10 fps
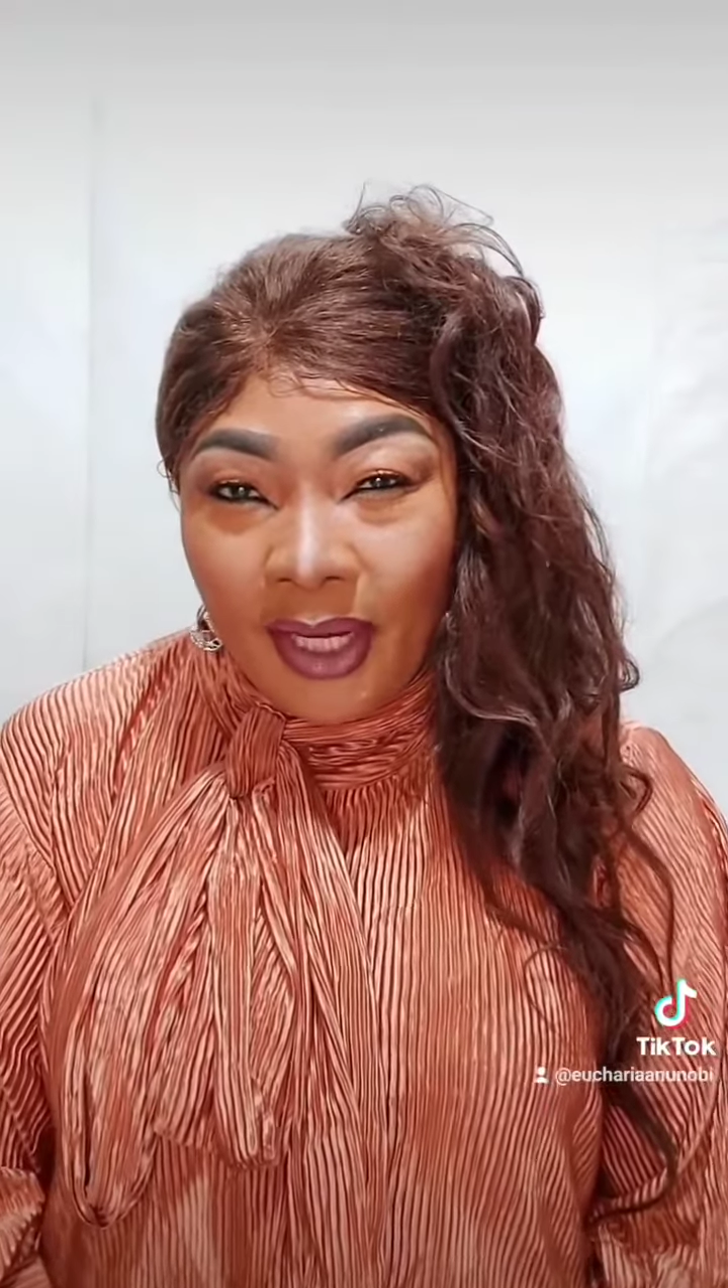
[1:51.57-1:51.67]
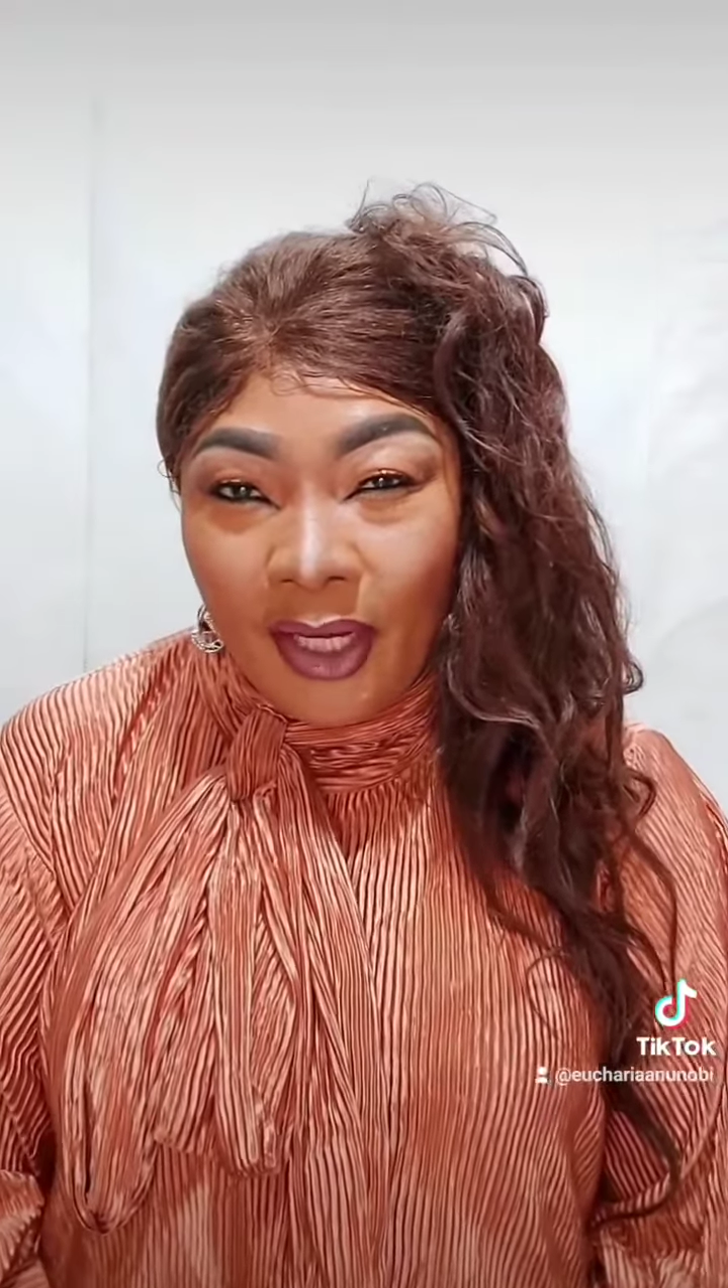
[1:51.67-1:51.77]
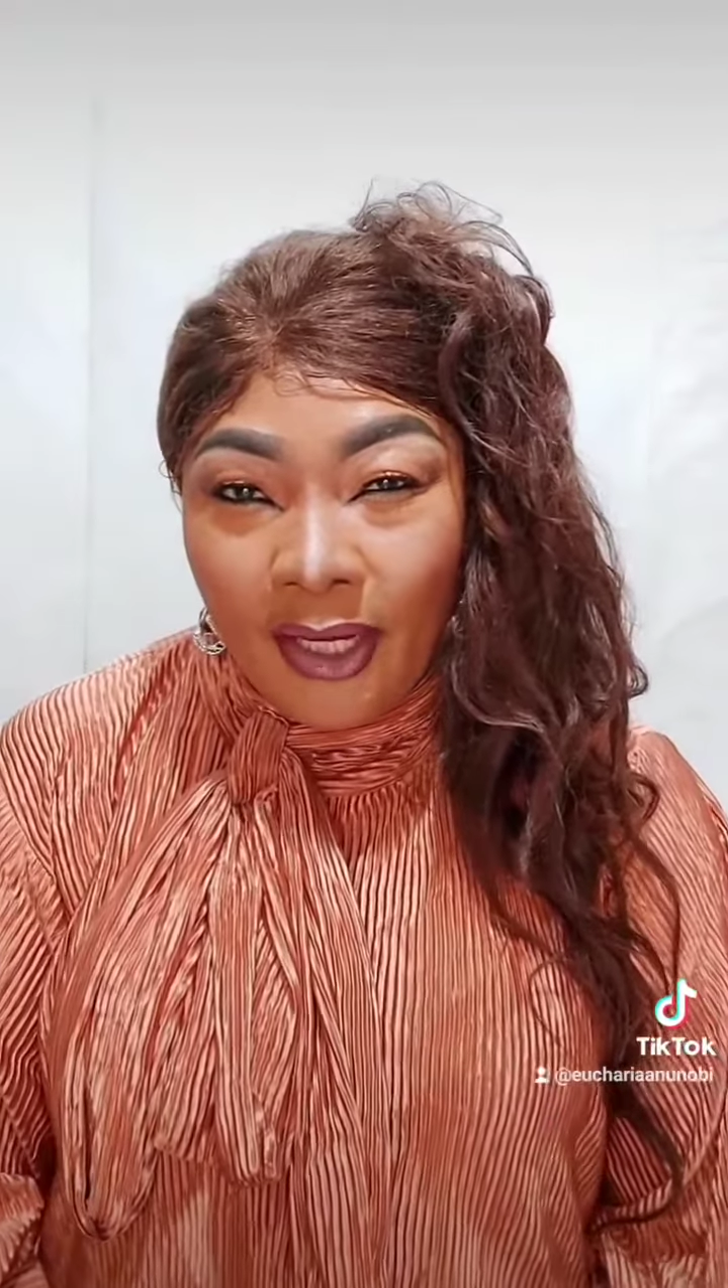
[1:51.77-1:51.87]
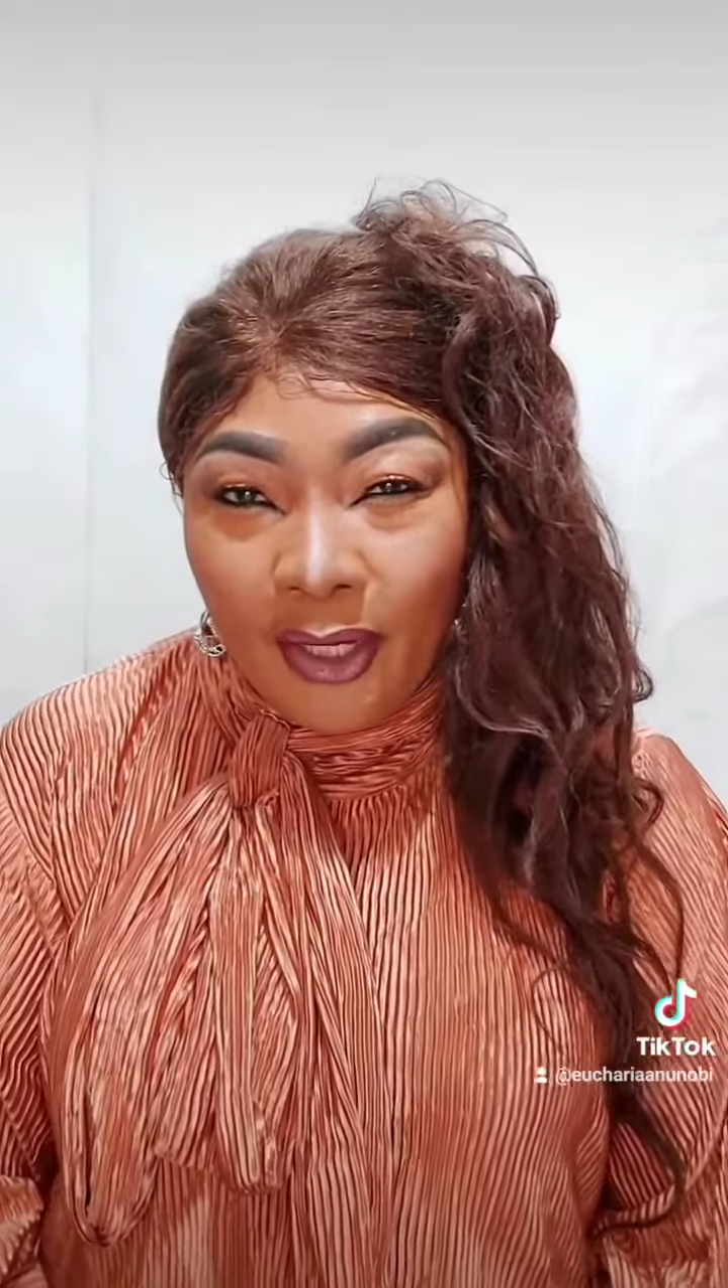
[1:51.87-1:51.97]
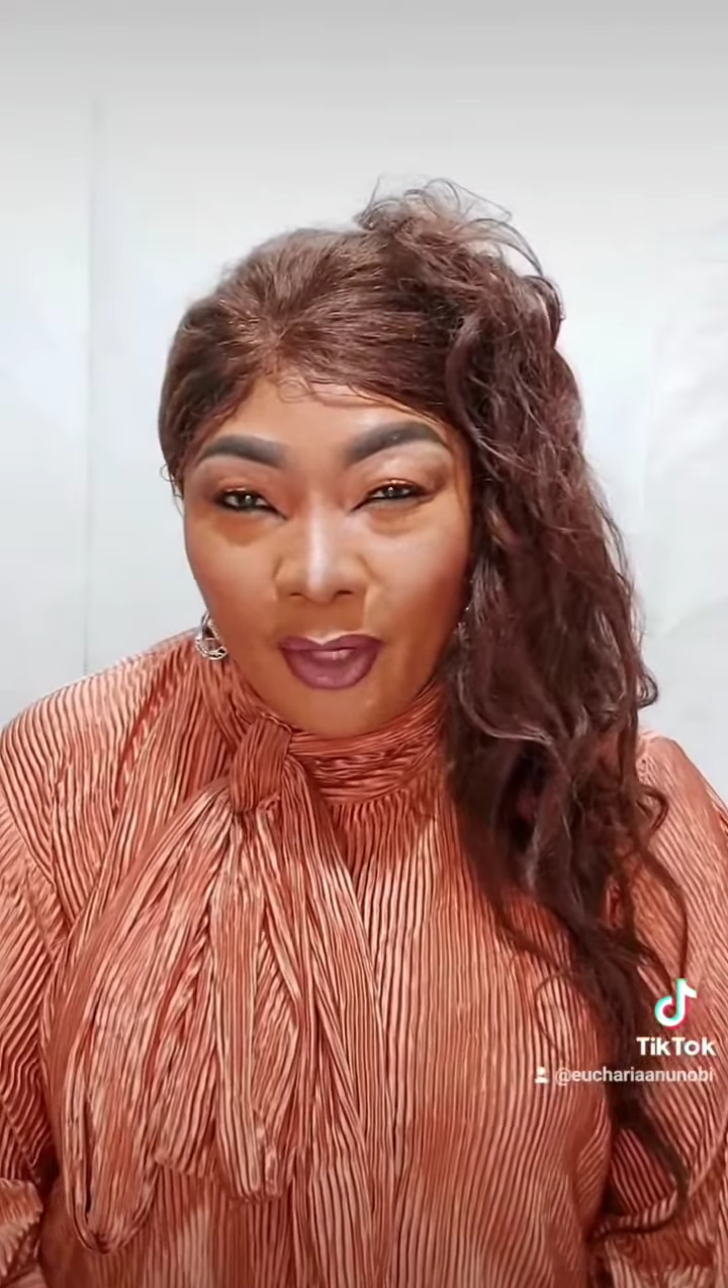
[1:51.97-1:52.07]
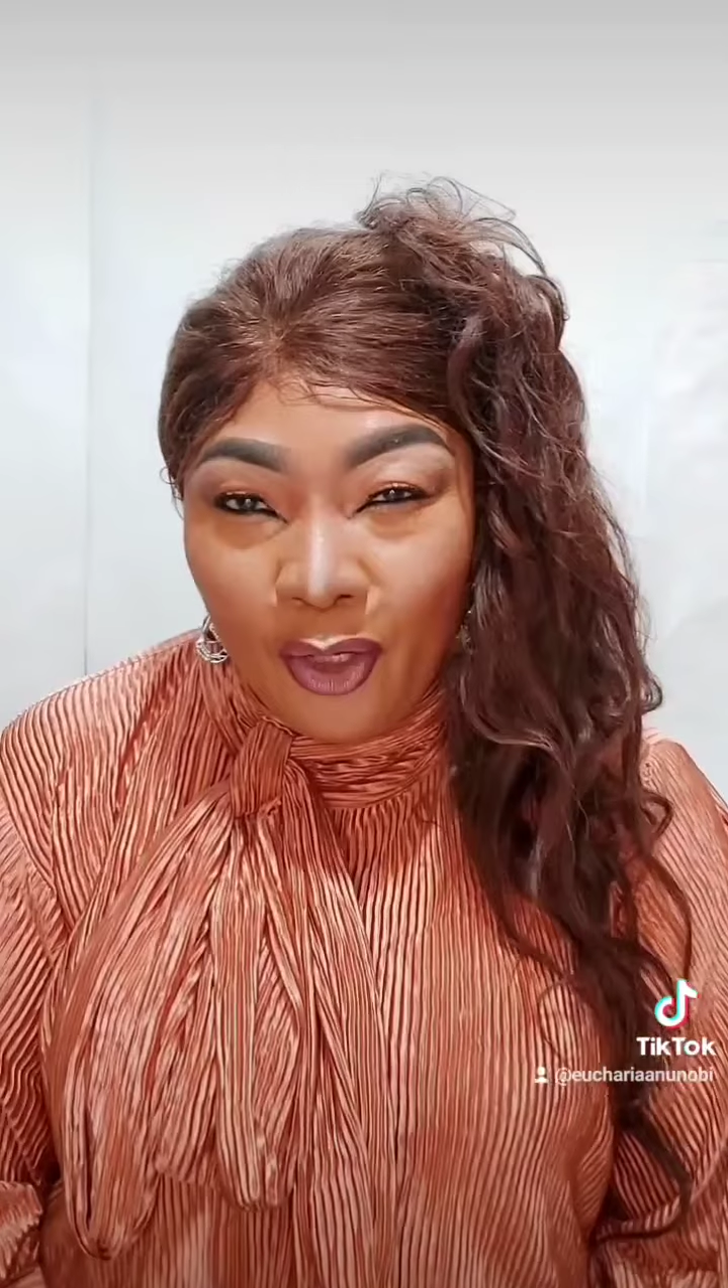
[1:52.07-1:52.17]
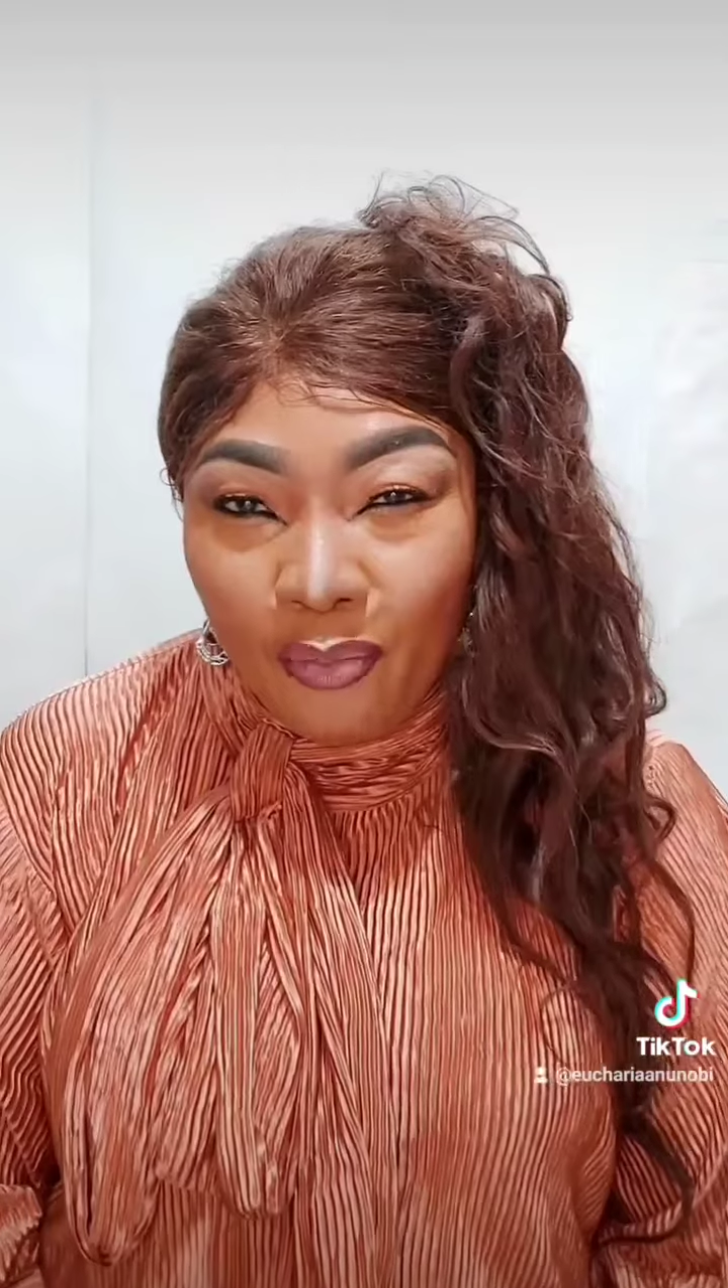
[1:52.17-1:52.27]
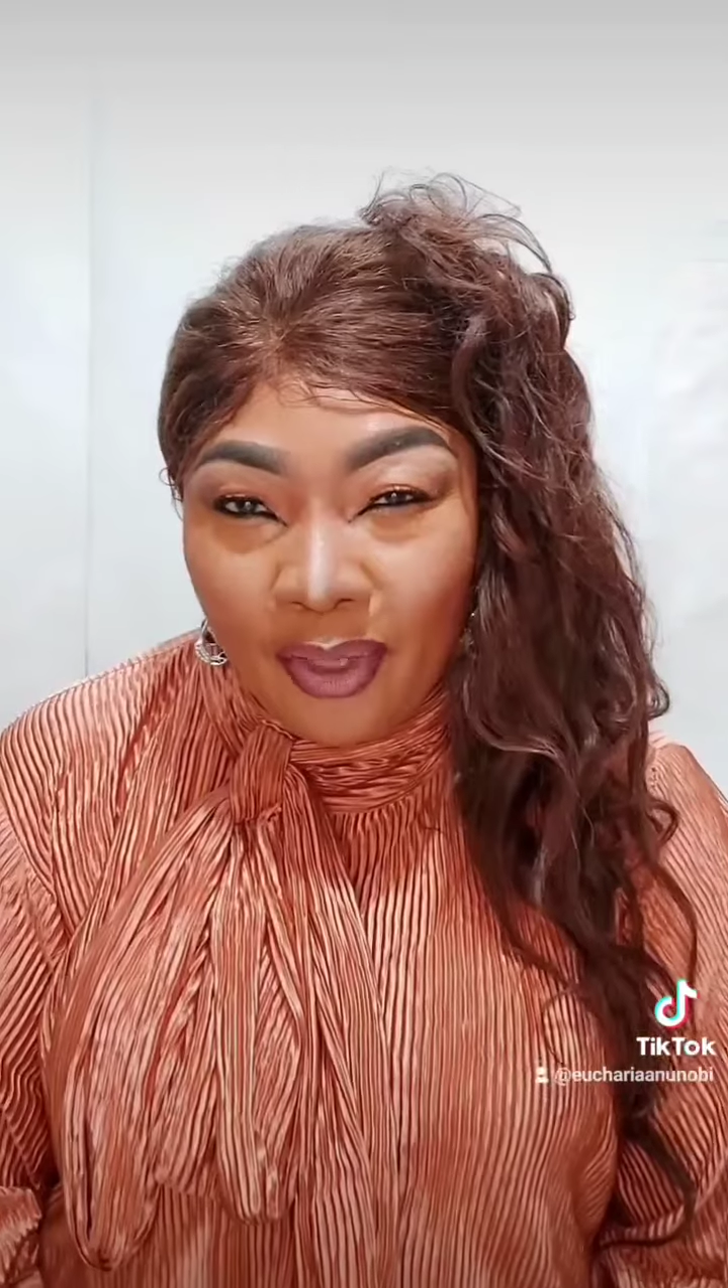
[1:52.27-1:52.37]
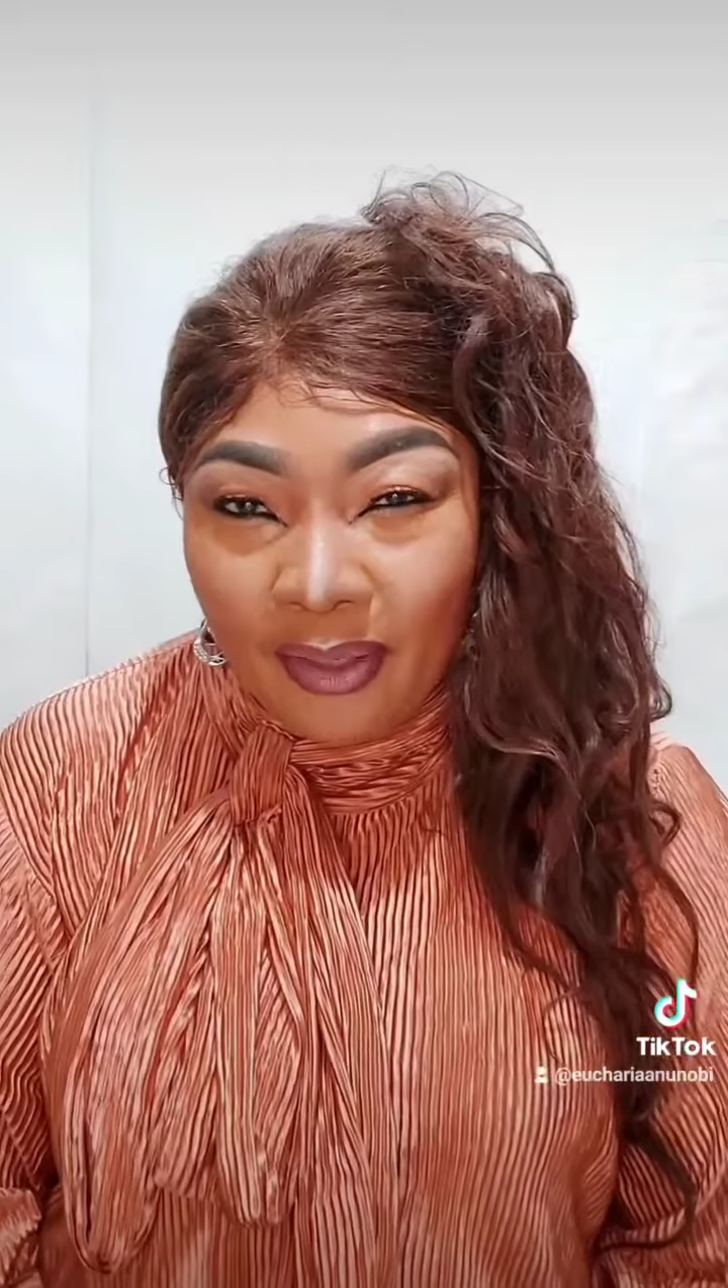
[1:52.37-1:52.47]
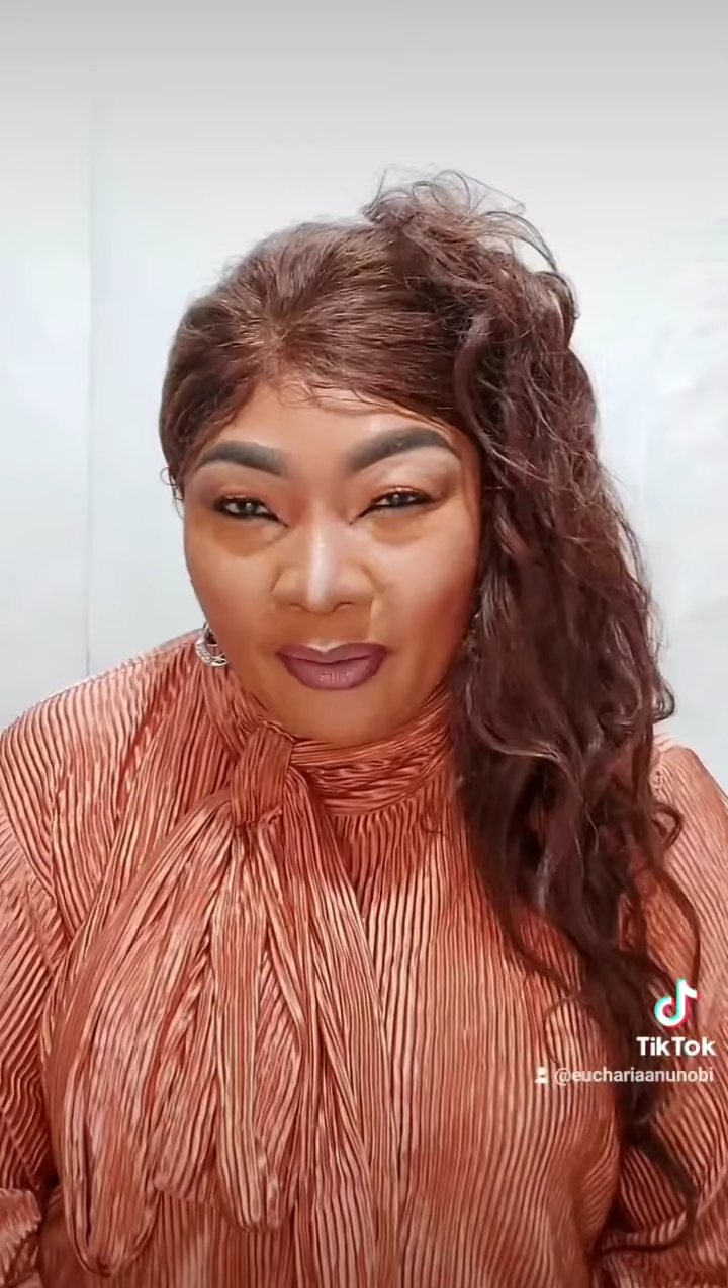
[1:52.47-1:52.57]

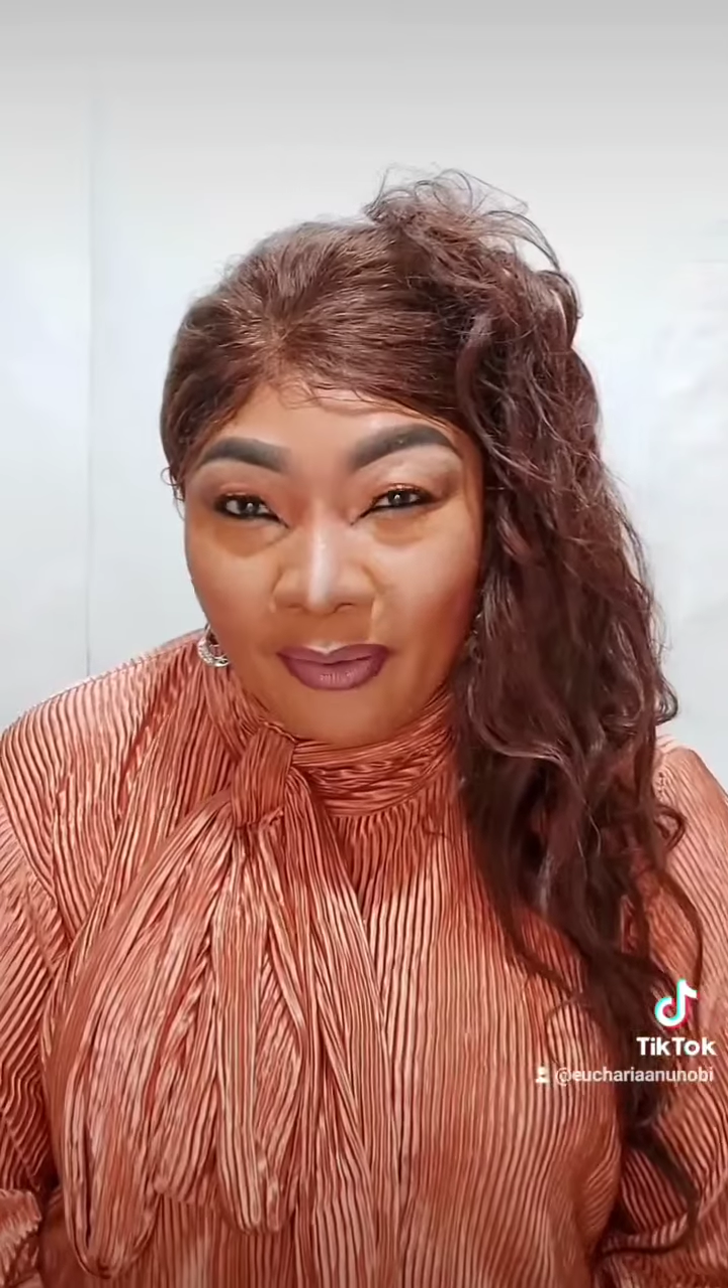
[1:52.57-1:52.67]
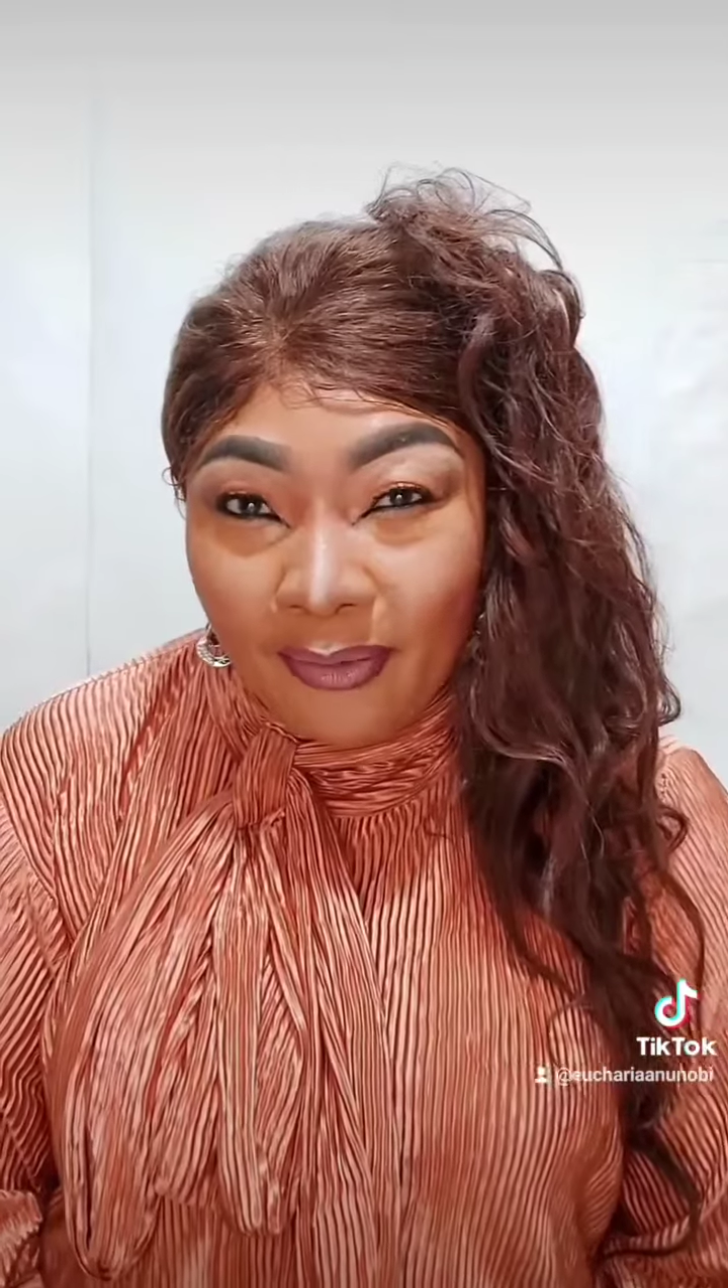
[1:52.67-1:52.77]
libido